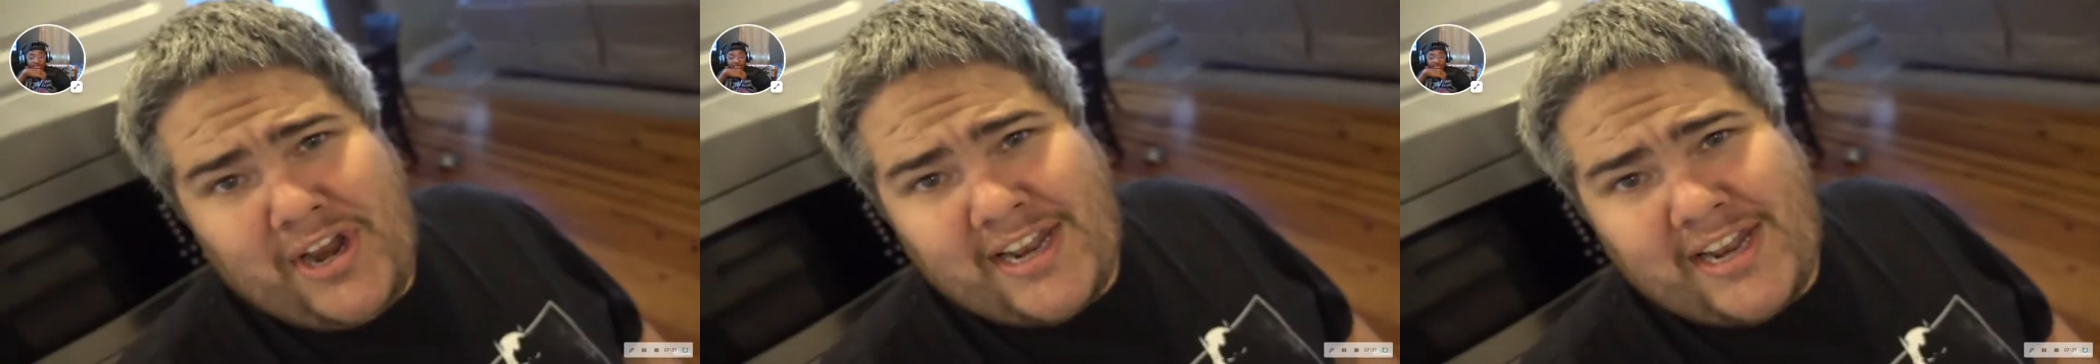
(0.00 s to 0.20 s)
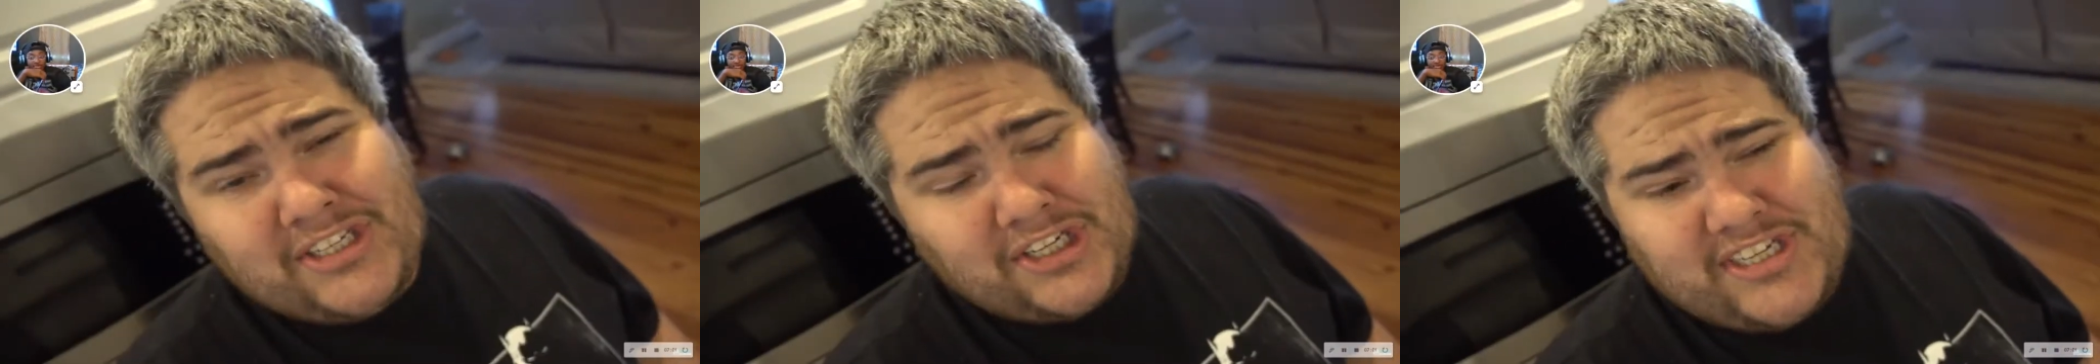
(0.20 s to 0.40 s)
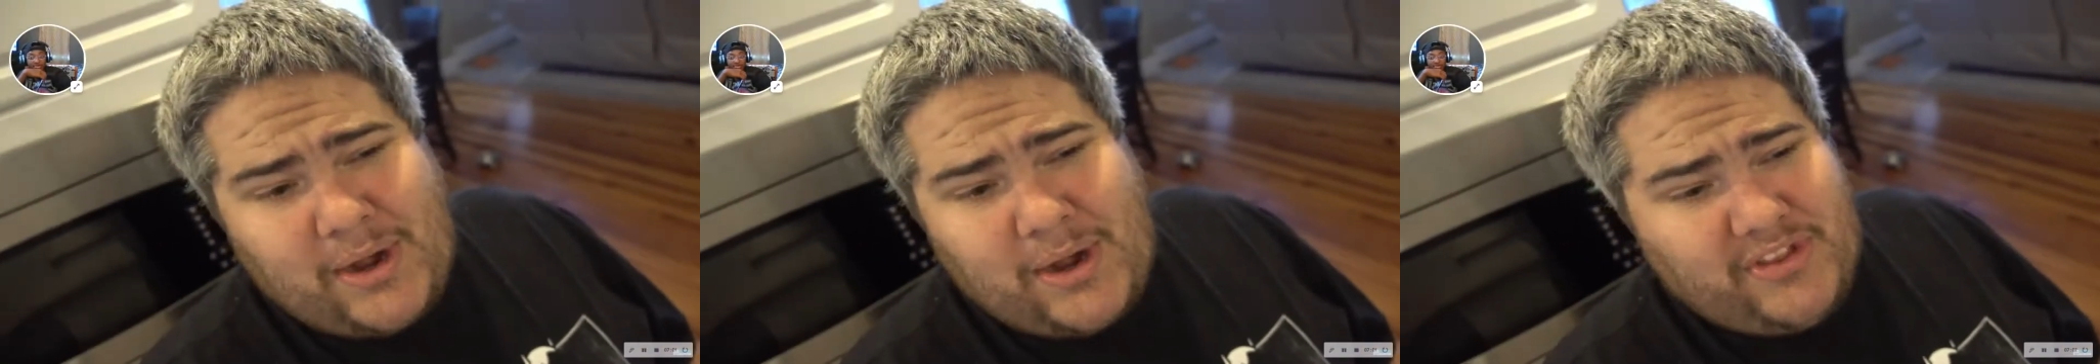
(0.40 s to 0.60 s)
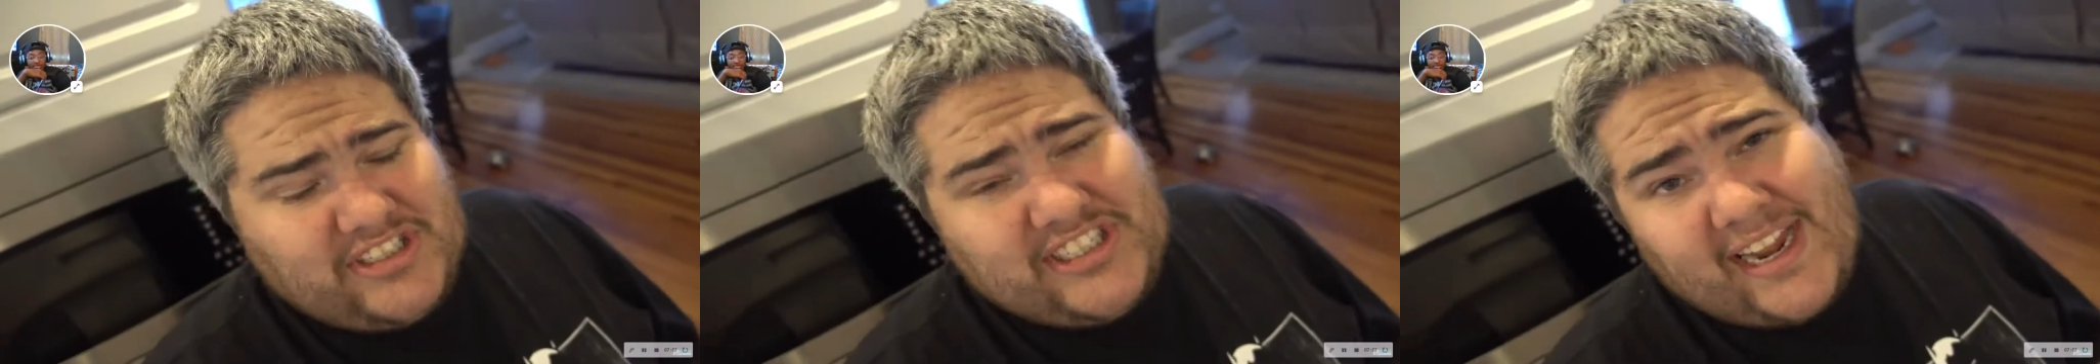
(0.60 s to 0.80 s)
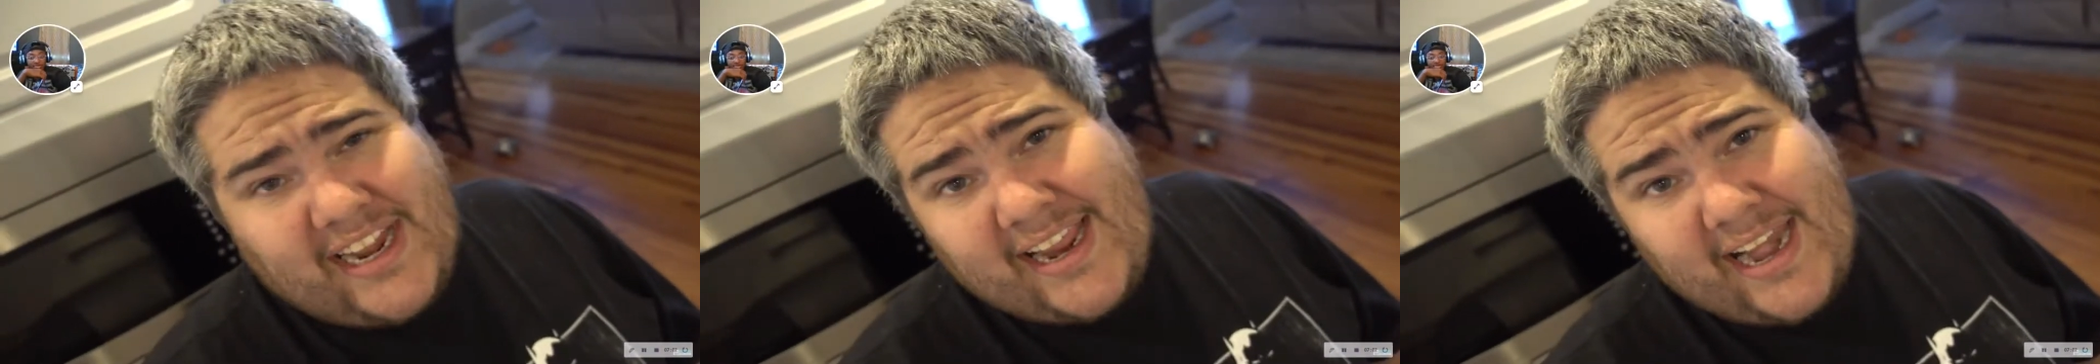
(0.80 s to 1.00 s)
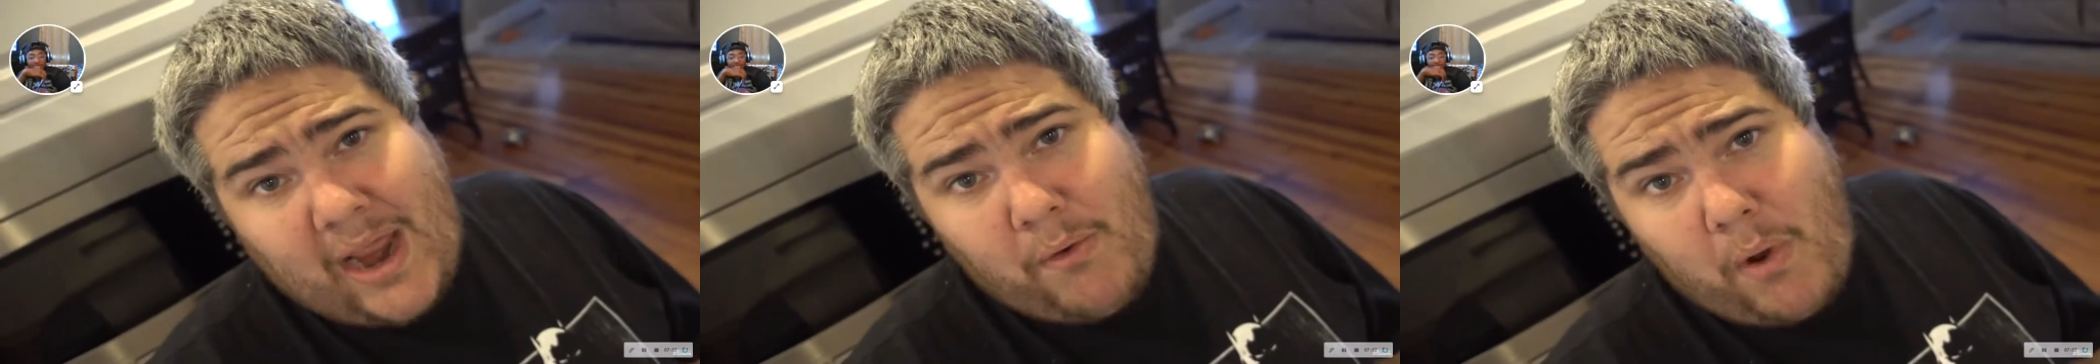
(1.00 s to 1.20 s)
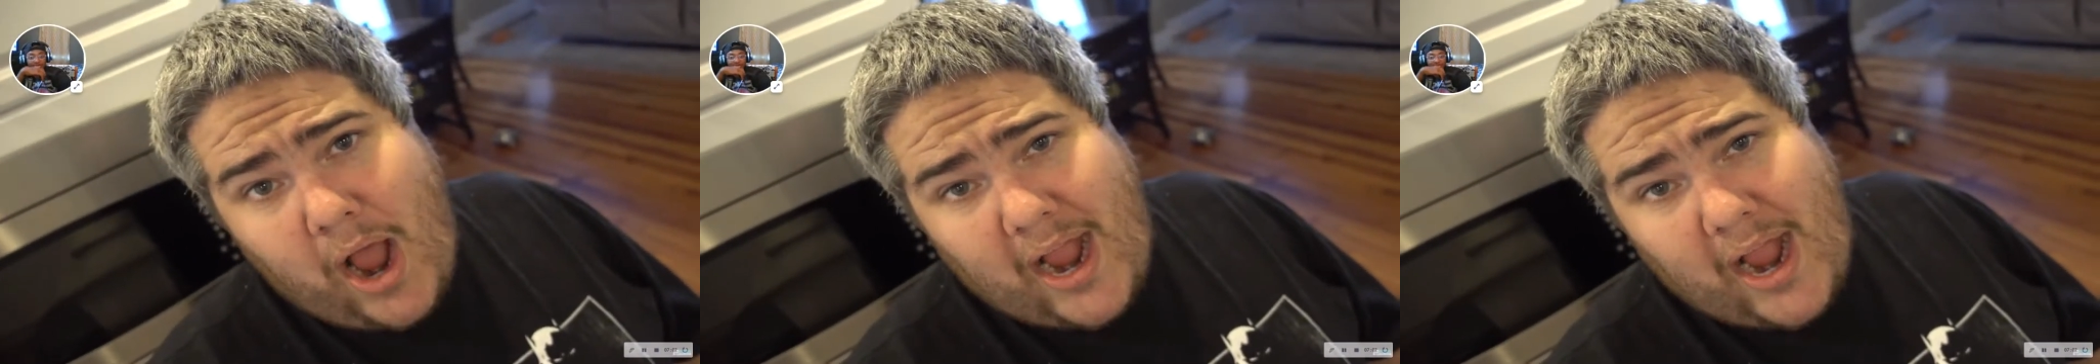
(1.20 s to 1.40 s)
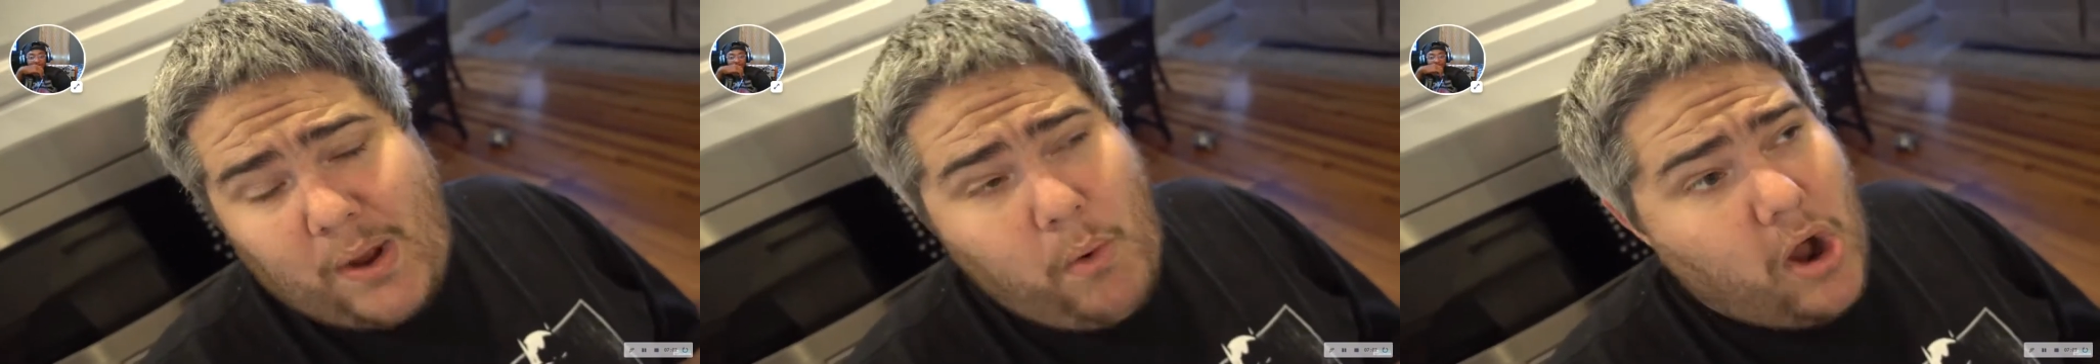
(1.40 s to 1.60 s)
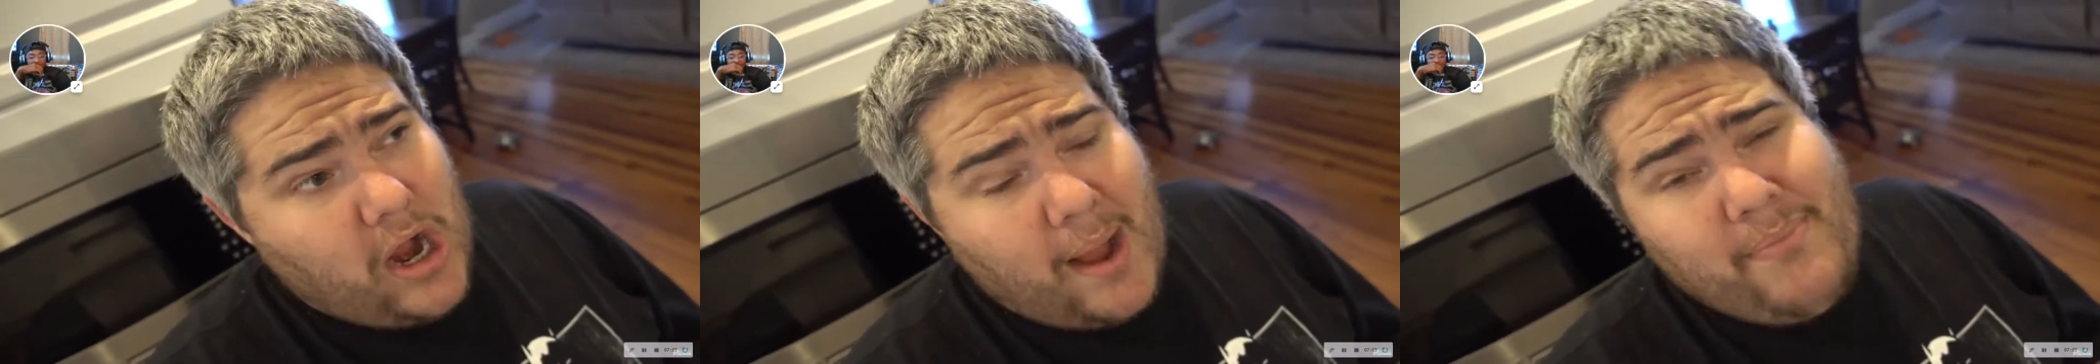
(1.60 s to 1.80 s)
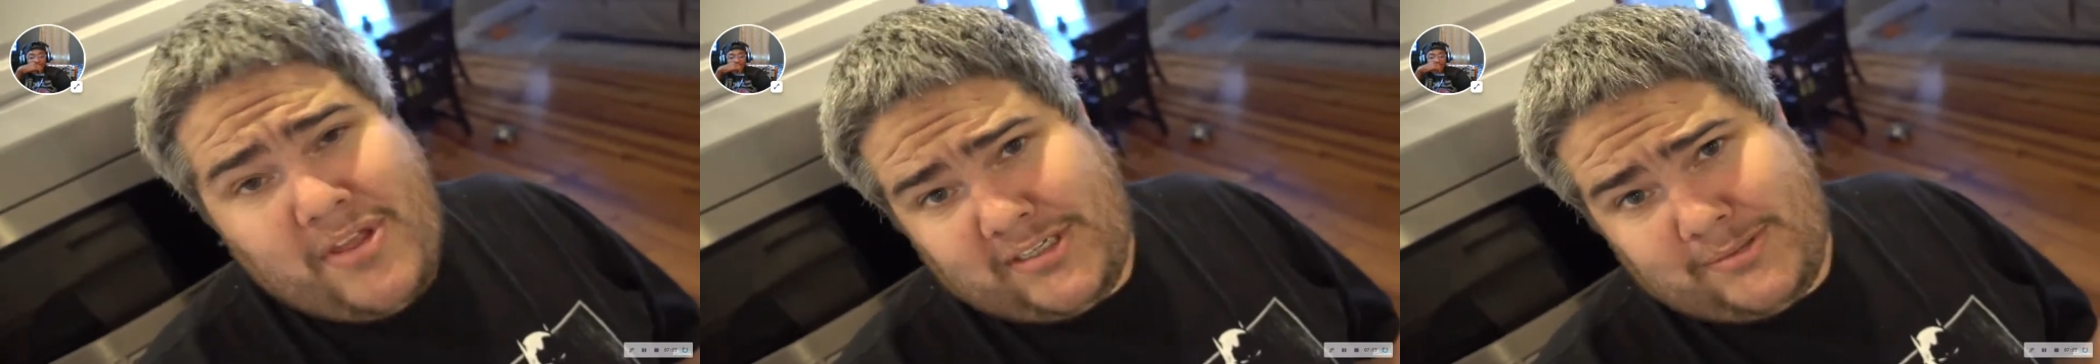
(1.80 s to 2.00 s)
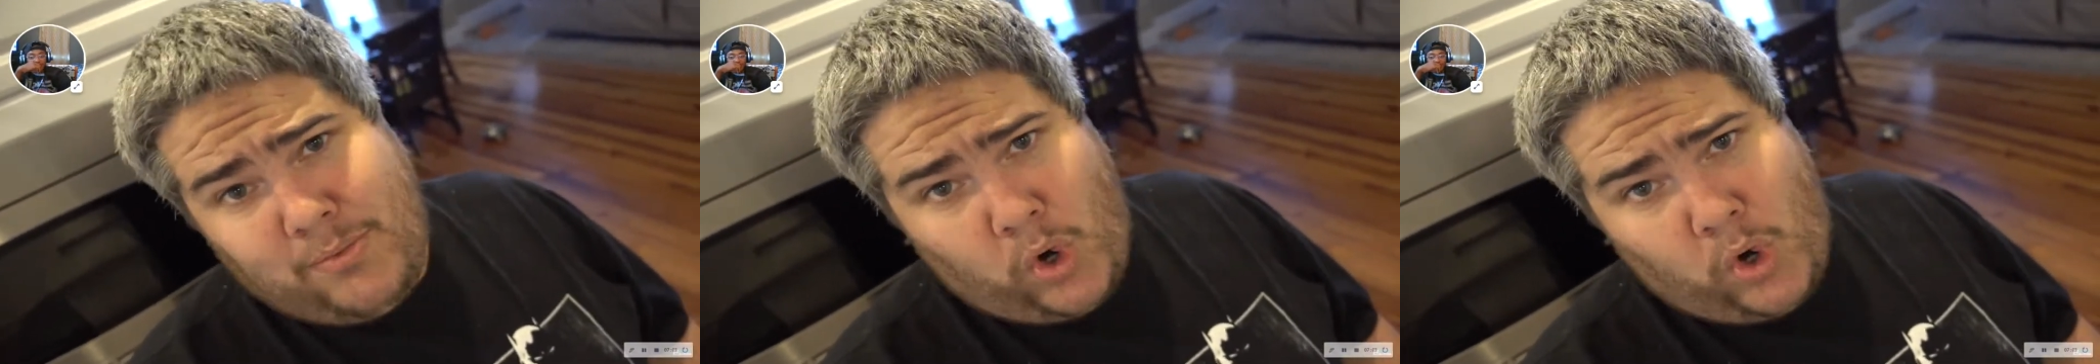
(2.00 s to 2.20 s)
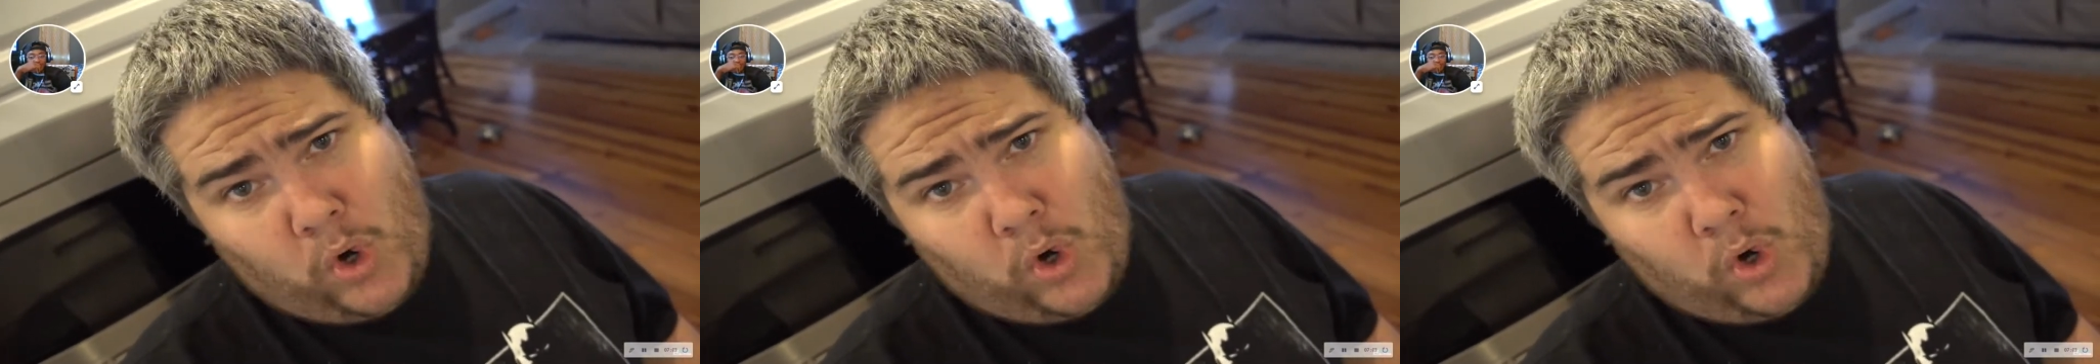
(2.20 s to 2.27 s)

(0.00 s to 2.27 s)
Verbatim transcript: good. I took a shower the second hour I woke up this